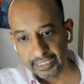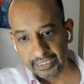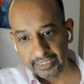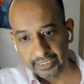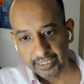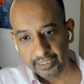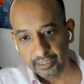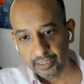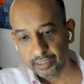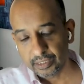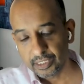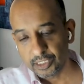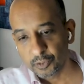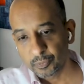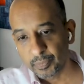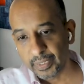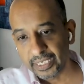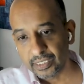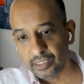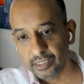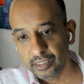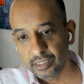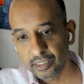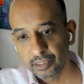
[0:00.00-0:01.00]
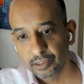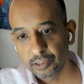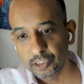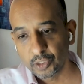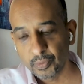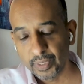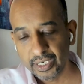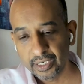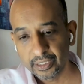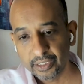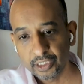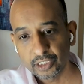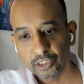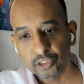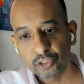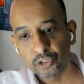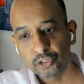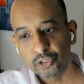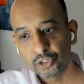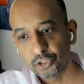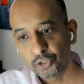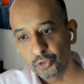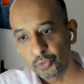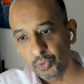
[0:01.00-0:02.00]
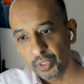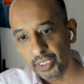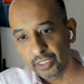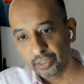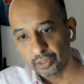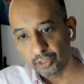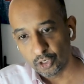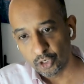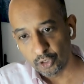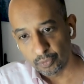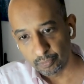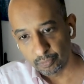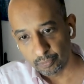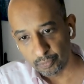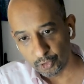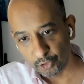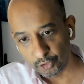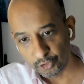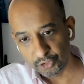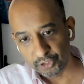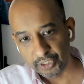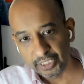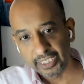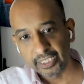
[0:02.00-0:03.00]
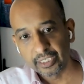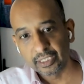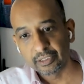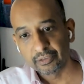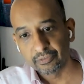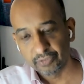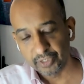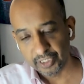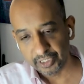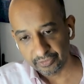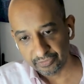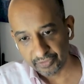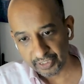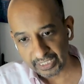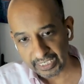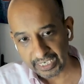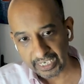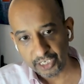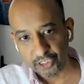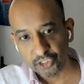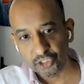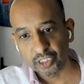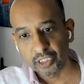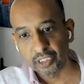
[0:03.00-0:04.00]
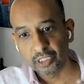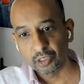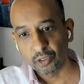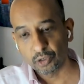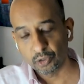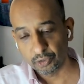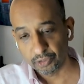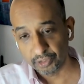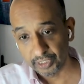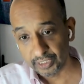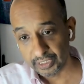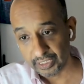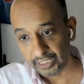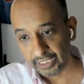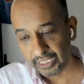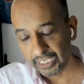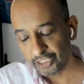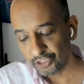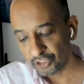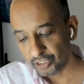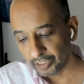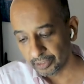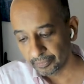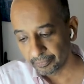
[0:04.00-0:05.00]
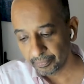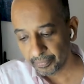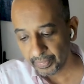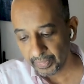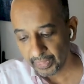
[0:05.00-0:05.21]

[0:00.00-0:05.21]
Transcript: identity space, so anything to do with onboarding, verification, authentication.